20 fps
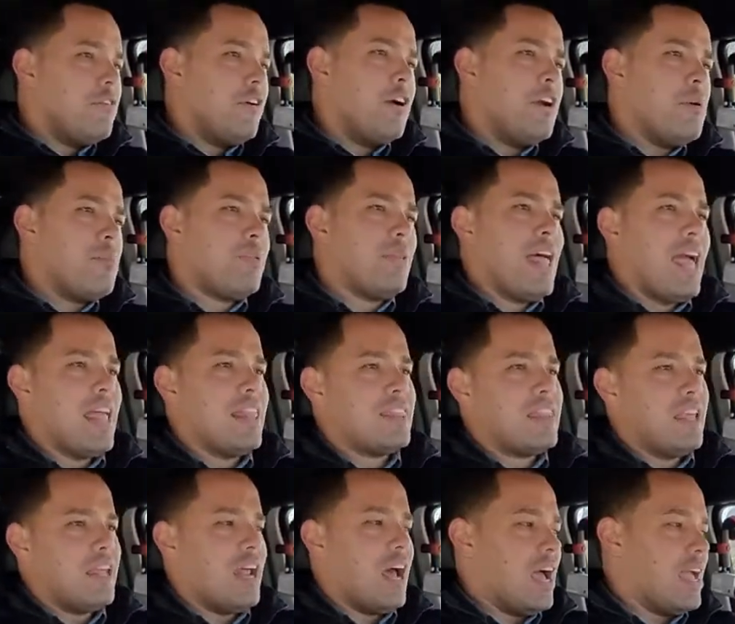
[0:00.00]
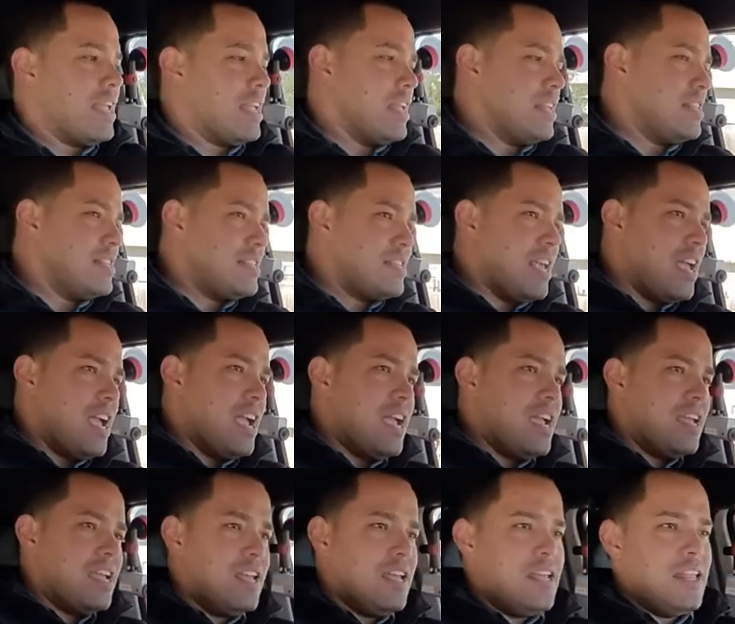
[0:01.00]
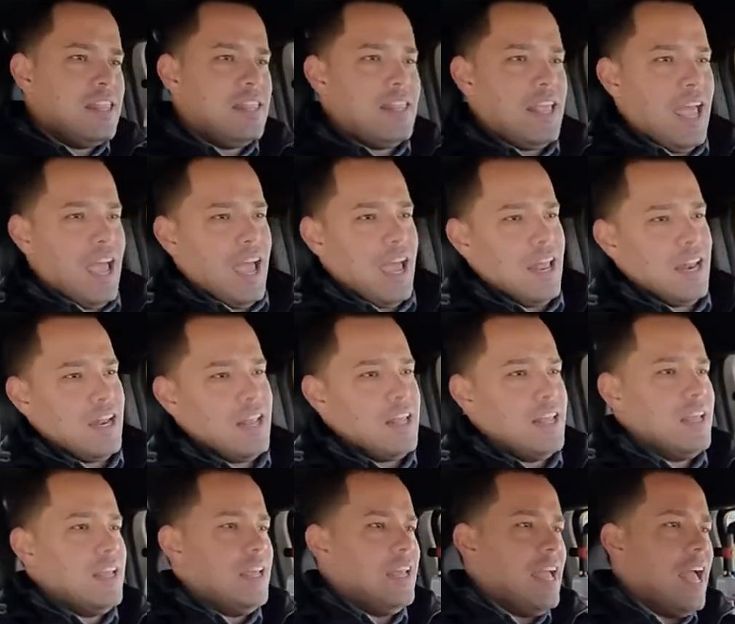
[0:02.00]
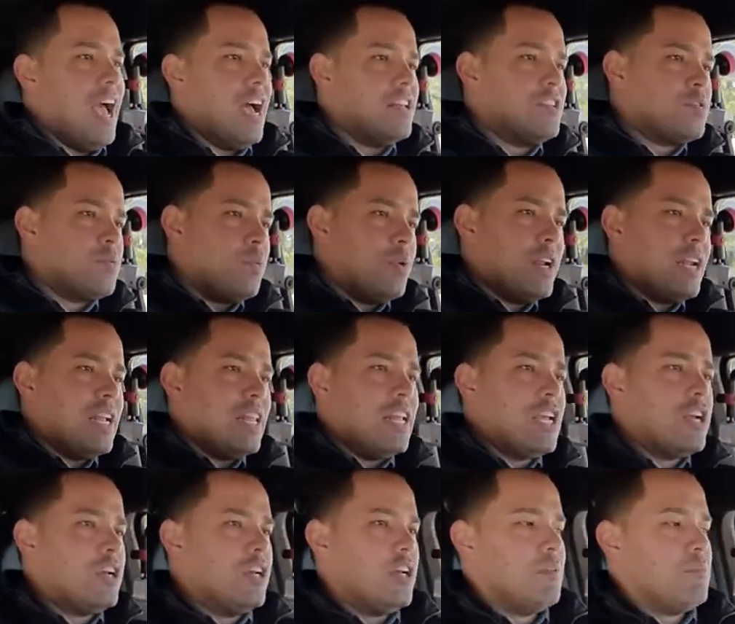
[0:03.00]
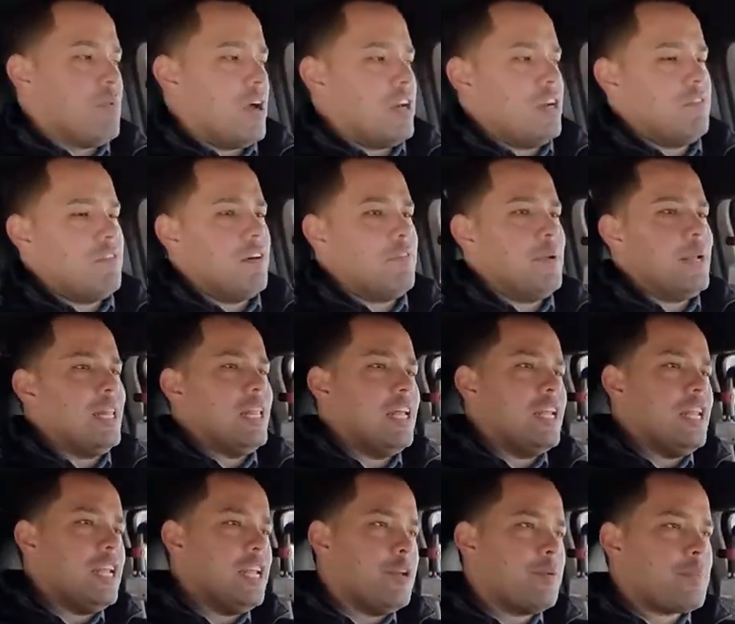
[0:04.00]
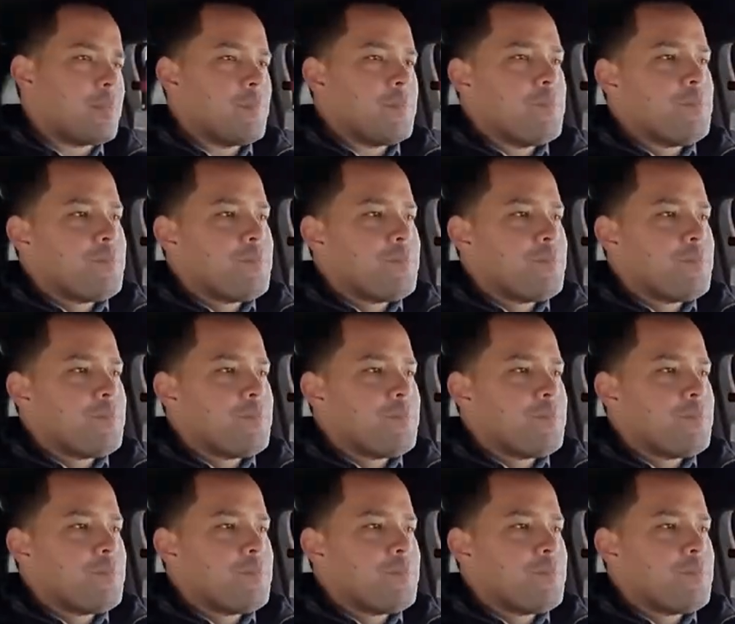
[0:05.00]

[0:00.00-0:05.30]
Very planted. I can say that it has really good maneuverability.